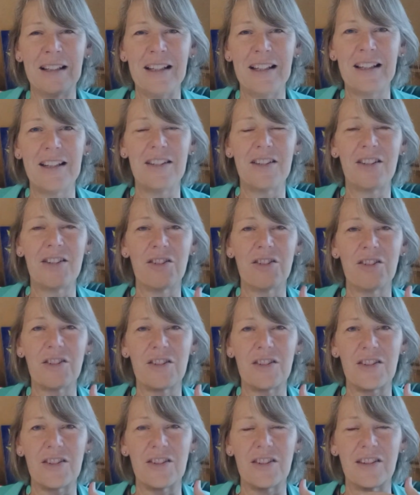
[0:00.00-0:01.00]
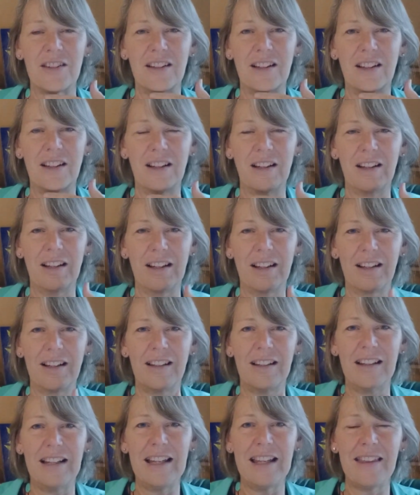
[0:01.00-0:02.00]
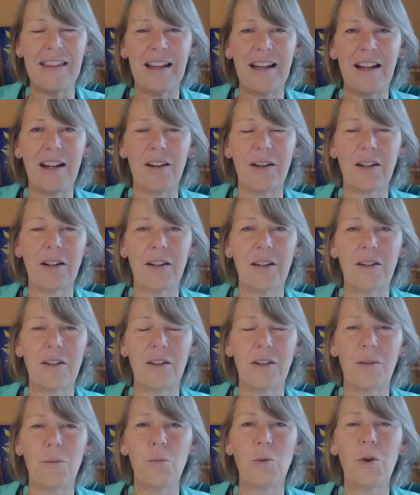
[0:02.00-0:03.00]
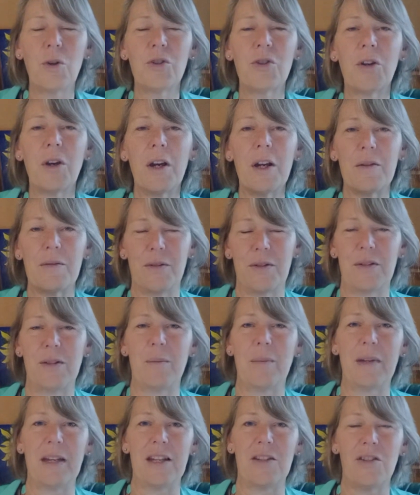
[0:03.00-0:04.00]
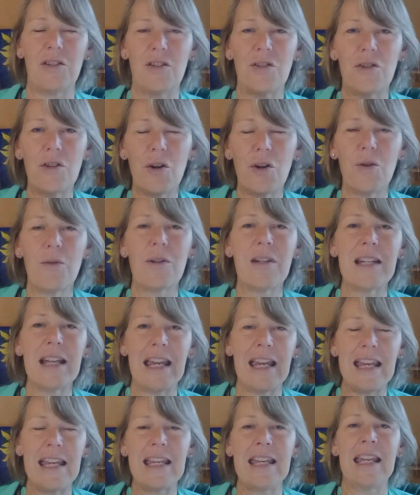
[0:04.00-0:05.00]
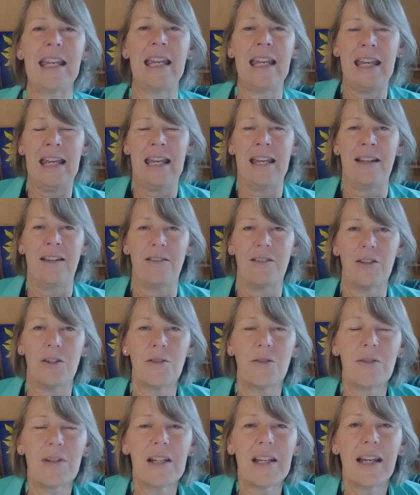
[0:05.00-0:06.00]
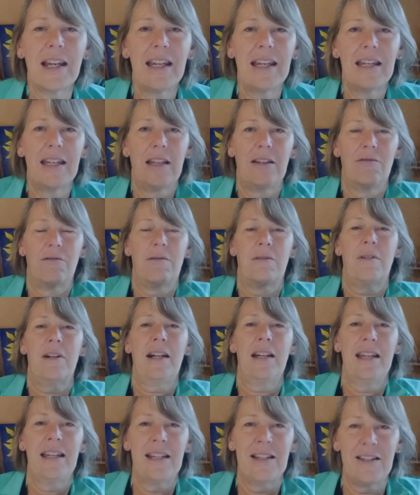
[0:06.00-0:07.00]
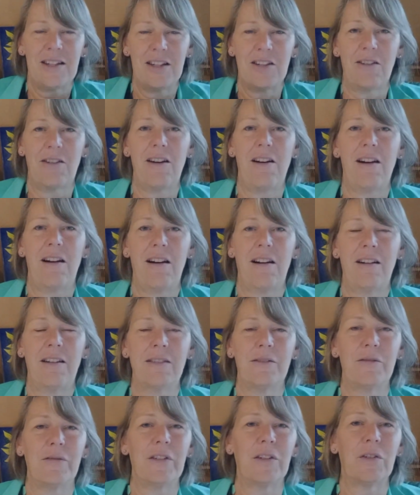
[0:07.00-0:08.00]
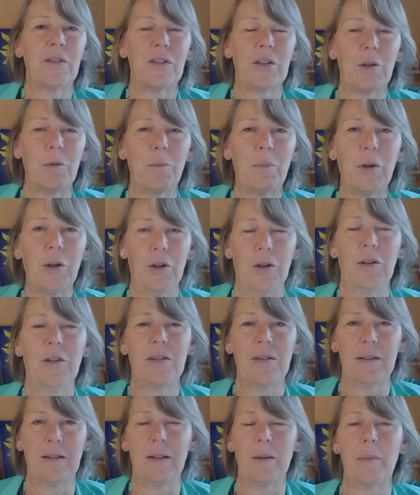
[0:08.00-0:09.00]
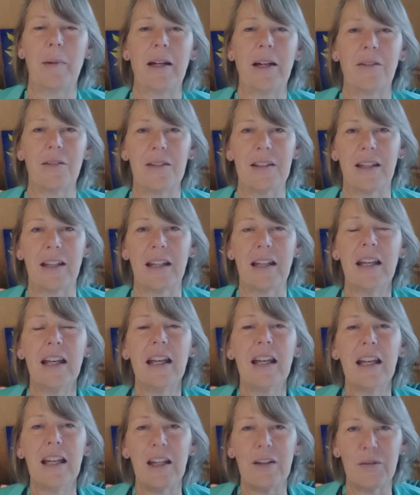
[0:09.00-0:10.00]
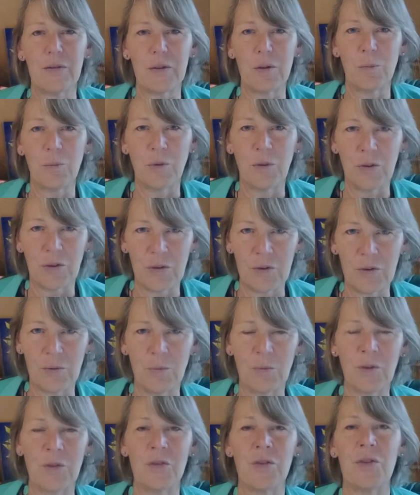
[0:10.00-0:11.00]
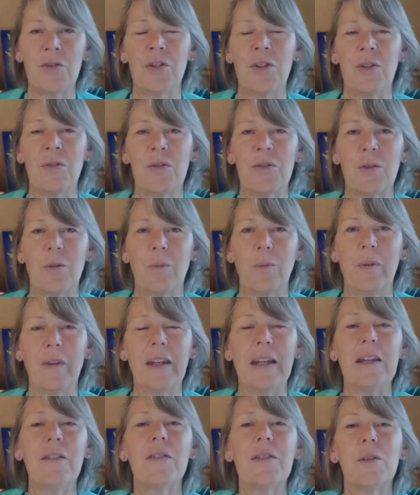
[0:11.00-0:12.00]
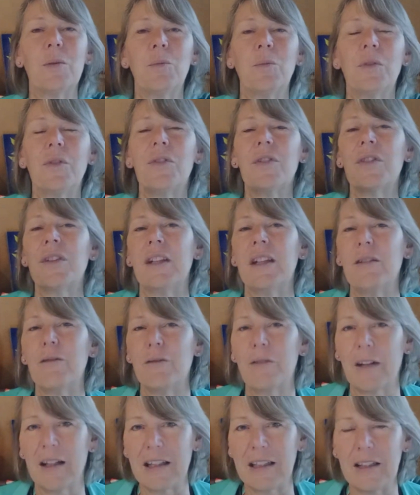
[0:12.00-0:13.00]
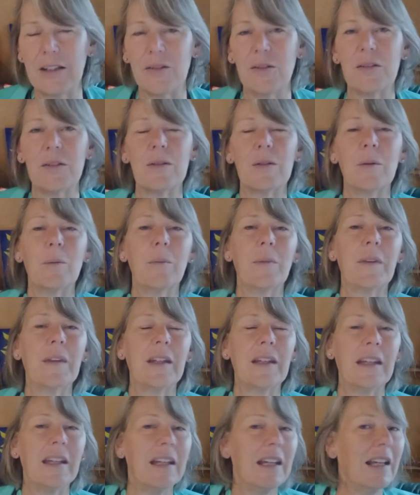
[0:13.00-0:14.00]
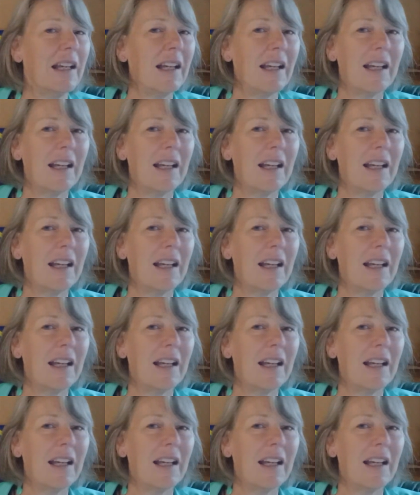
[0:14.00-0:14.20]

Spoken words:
learn to just let that wash over us a bit. Just don't take it in. Don't take it right into your heart and feel so personal about it. If someone doesn't want to do something, if someone doesn't invite you to something,